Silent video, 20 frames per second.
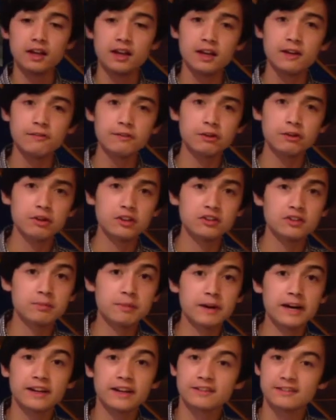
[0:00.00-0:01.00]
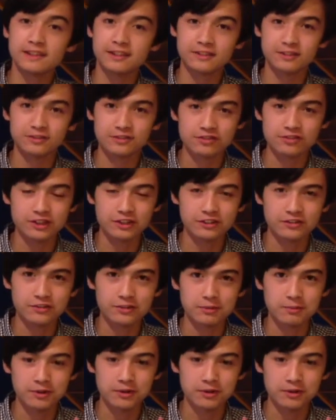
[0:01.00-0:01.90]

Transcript: If you were to buy a set of trees from